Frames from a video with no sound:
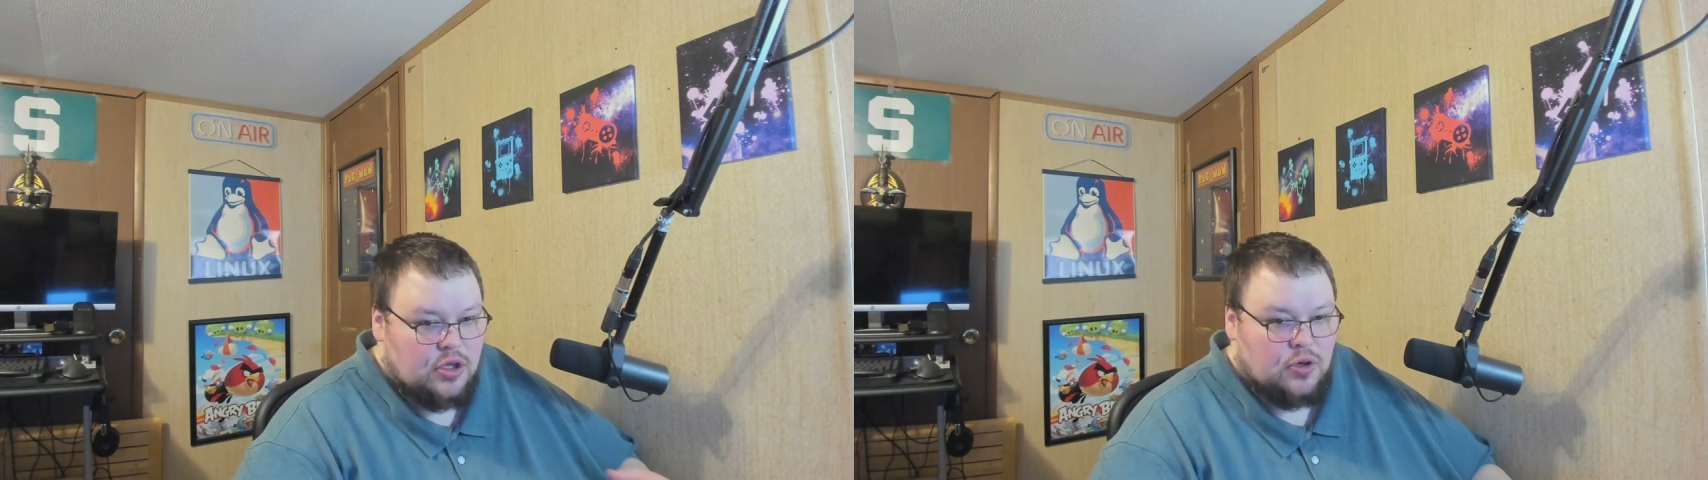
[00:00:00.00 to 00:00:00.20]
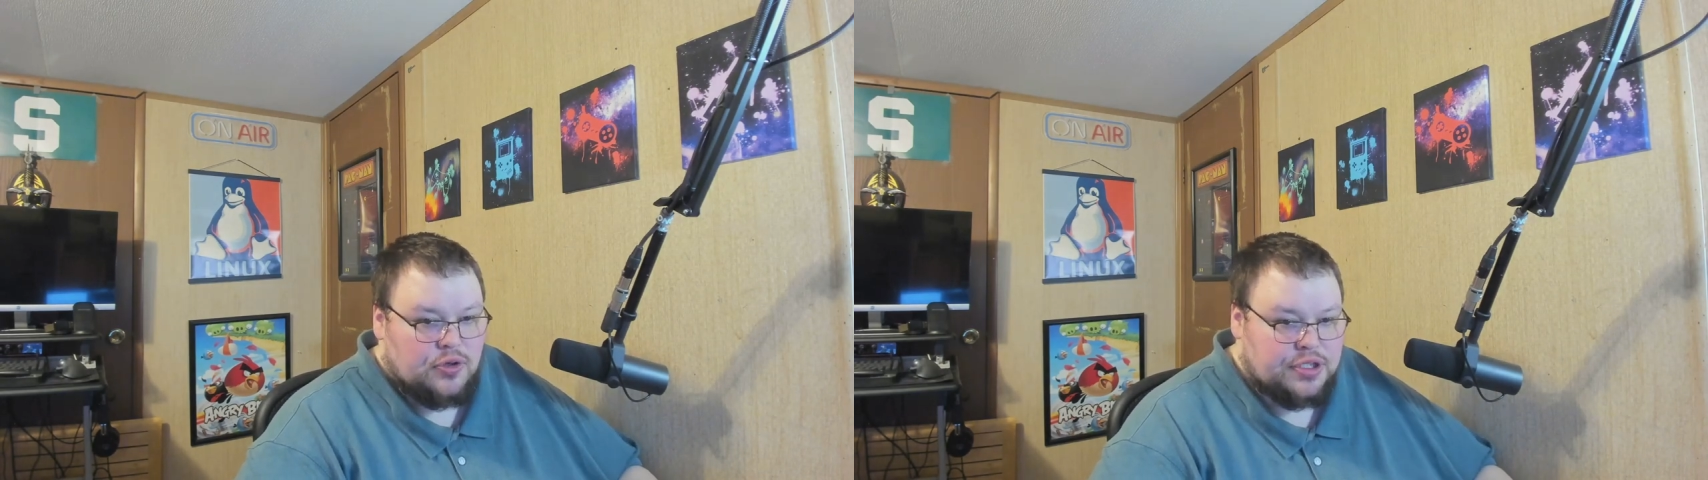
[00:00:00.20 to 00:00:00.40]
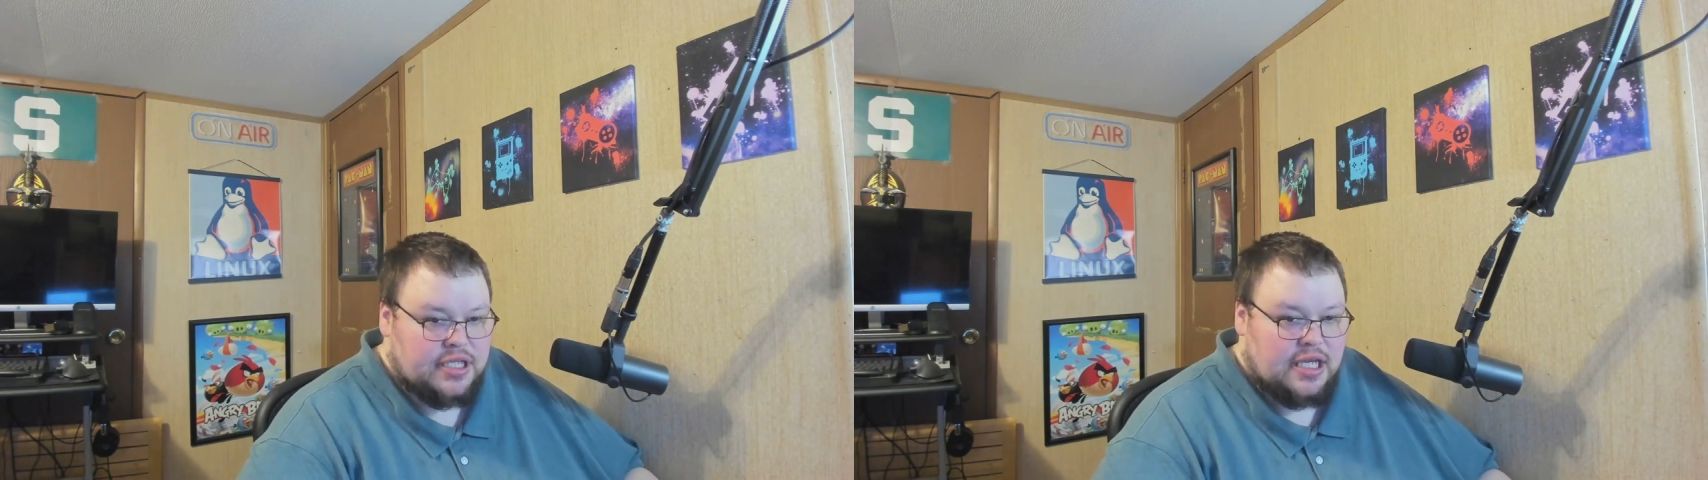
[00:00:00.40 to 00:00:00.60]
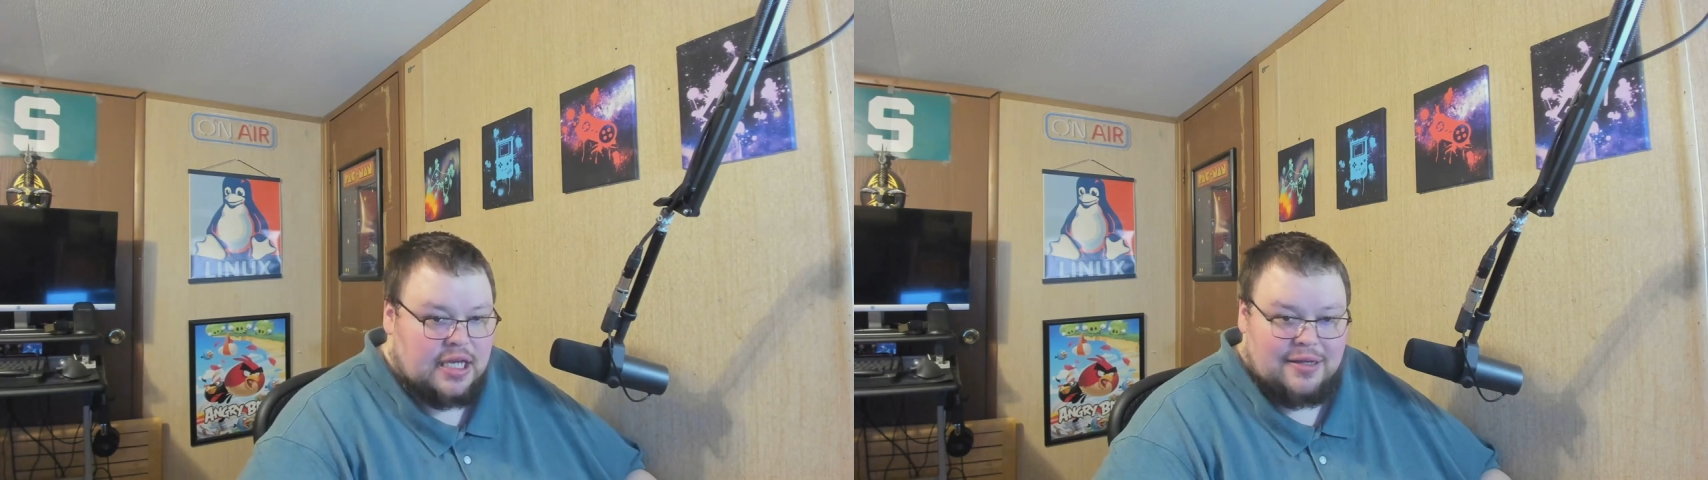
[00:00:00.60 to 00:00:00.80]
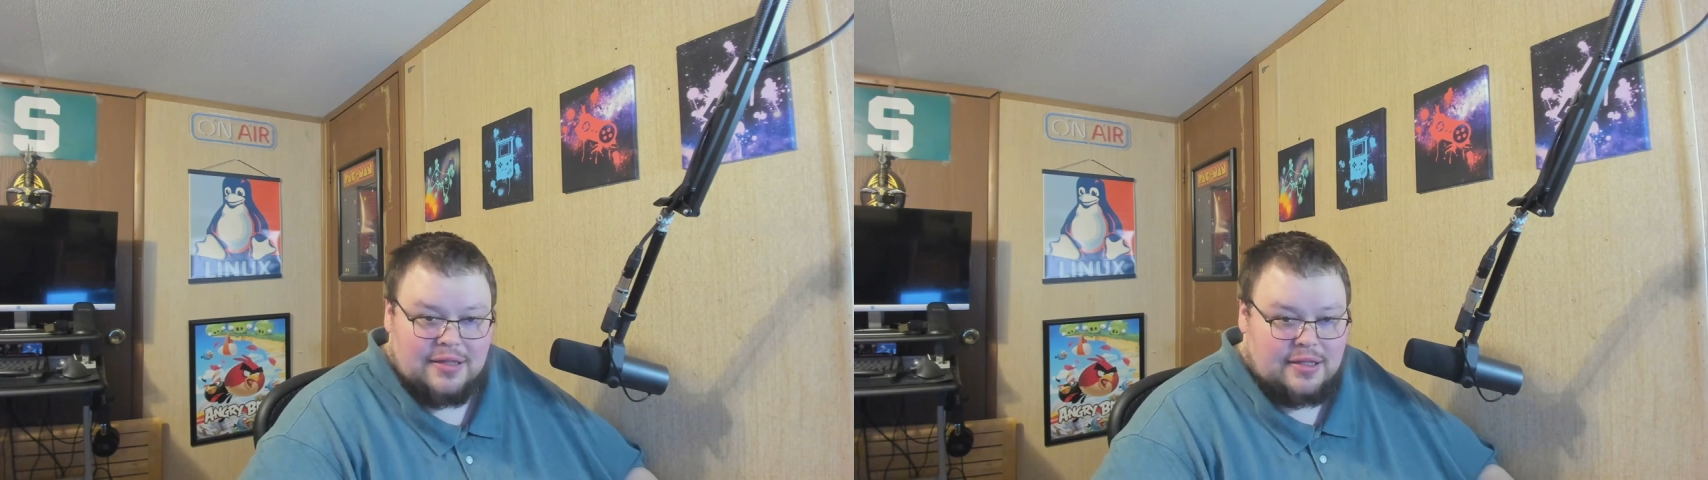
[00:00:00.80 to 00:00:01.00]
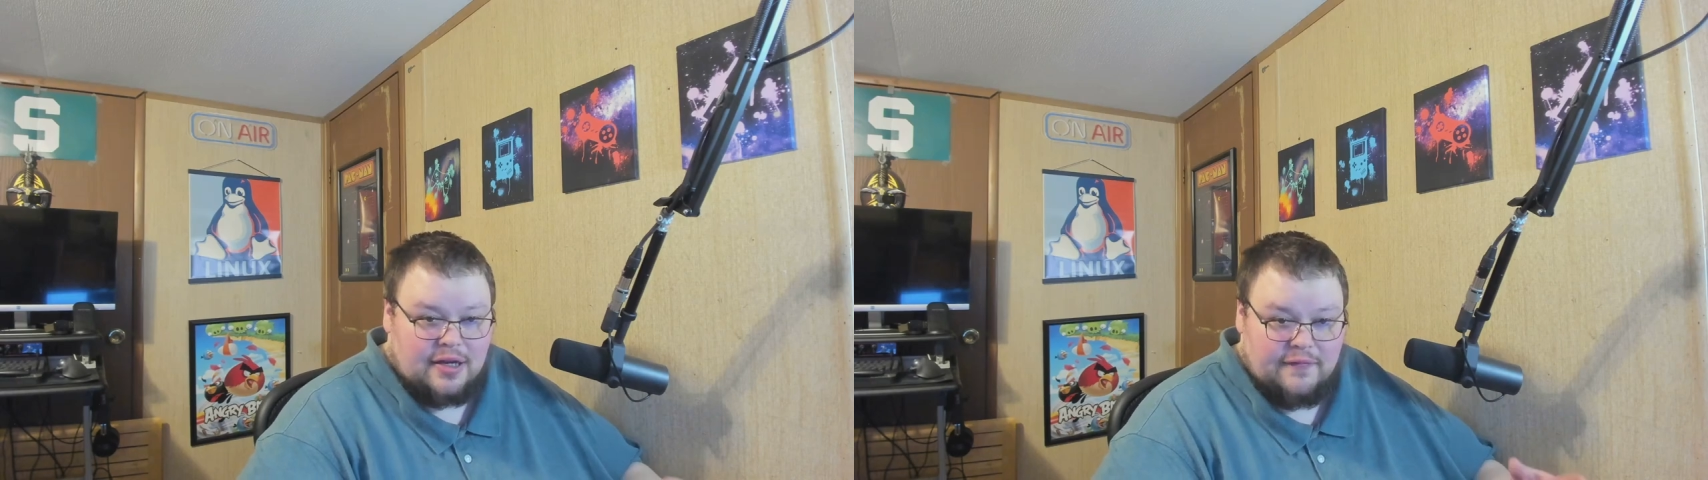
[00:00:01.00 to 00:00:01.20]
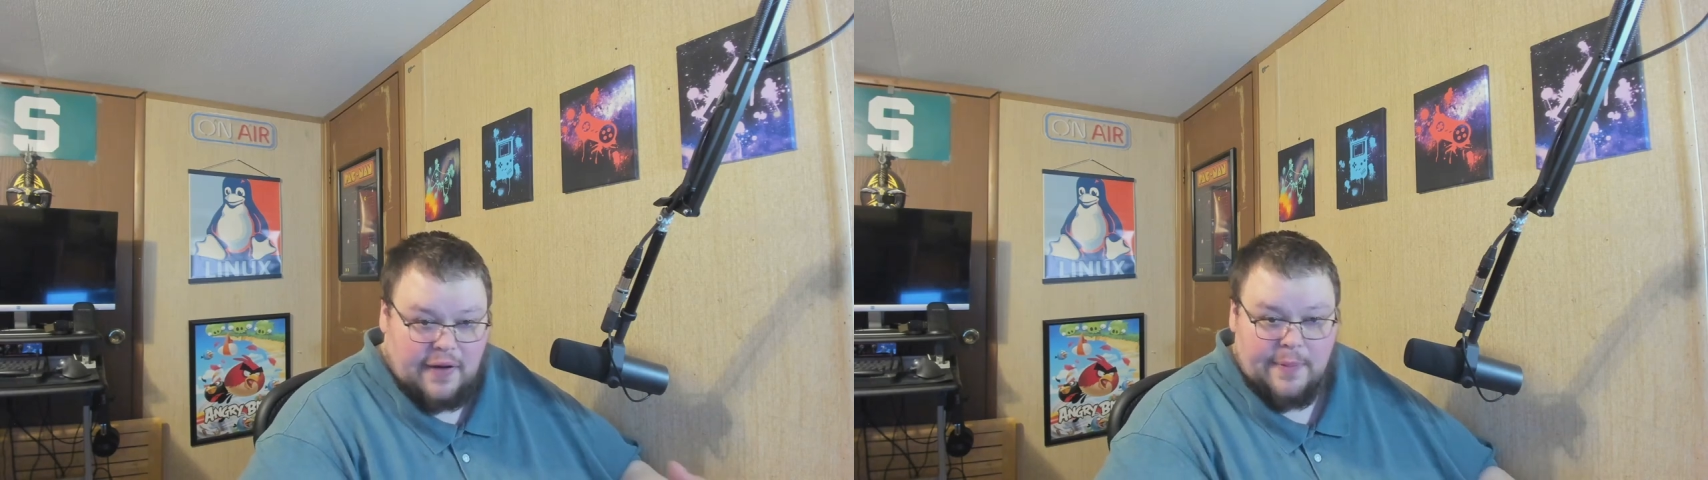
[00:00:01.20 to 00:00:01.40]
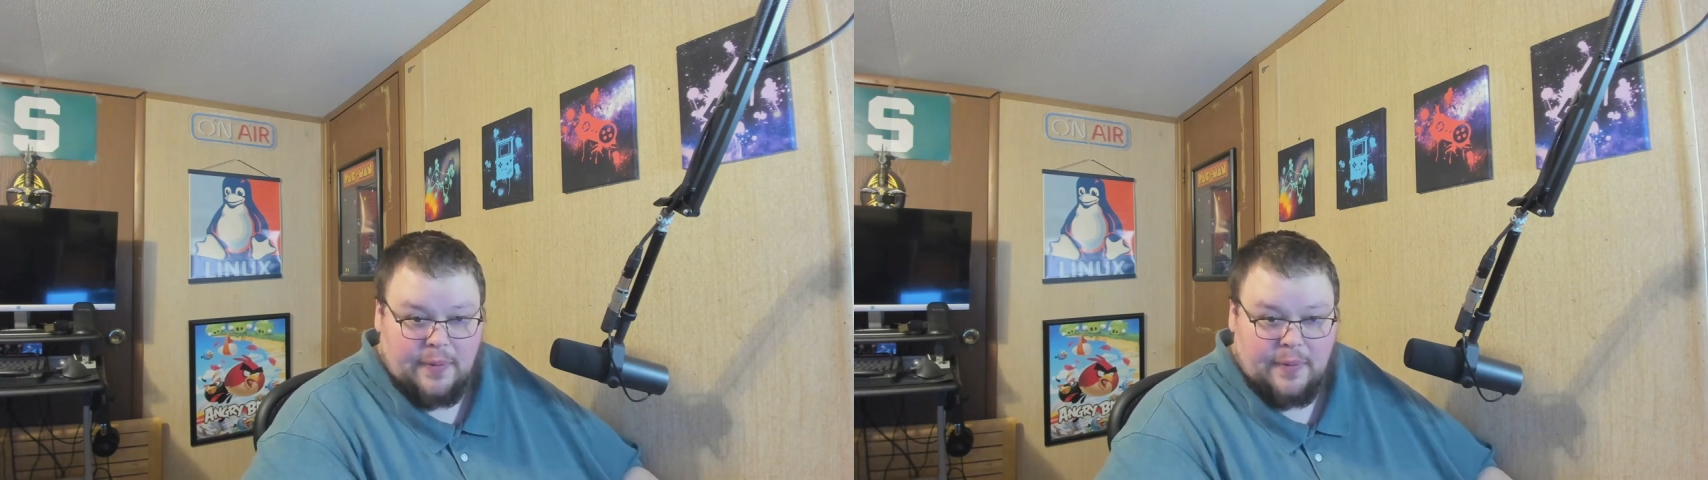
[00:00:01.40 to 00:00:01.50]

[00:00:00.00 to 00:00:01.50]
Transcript: you'll see that they're very